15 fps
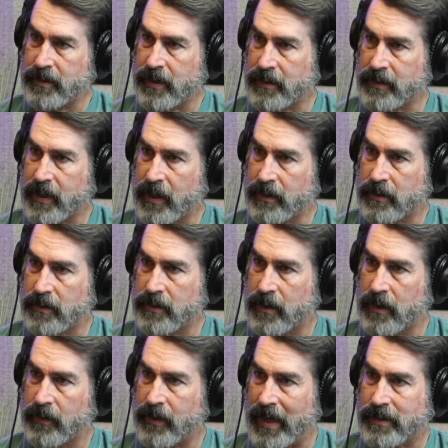That's Kansas
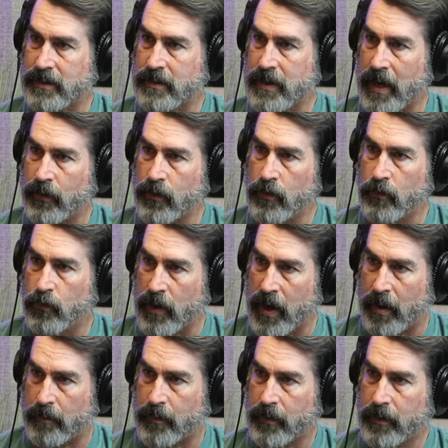City. That's how you
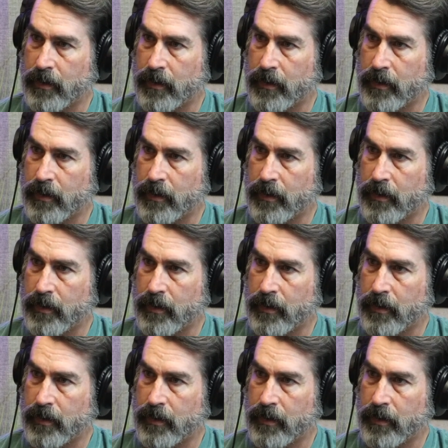rep.